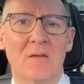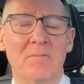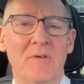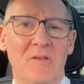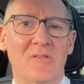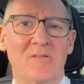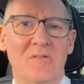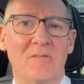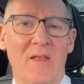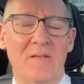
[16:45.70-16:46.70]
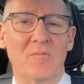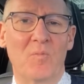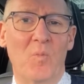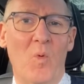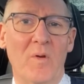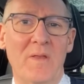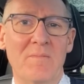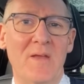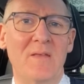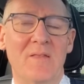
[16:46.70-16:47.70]
because that's warning
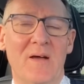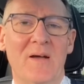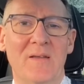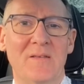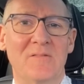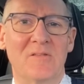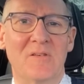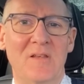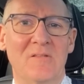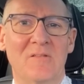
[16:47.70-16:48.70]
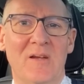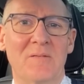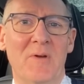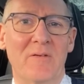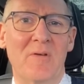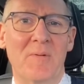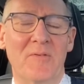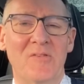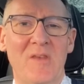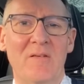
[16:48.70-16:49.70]
me that I just need to tighten my grip on
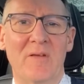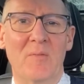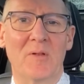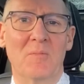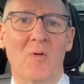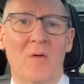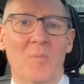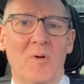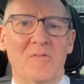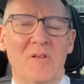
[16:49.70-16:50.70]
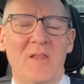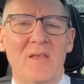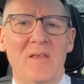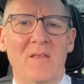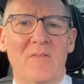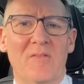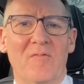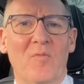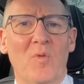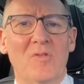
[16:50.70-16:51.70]
the steering wheel more. Whereas the Leak
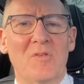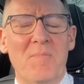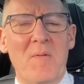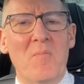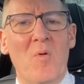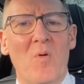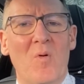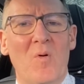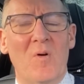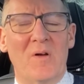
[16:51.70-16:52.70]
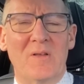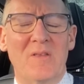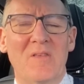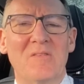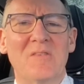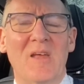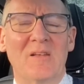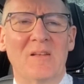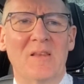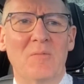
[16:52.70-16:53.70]
was a bit more
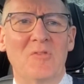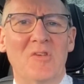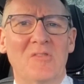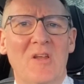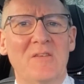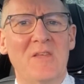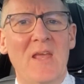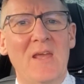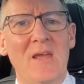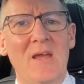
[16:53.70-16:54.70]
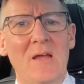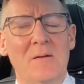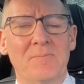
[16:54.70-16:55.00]
subtle. It was just a ding,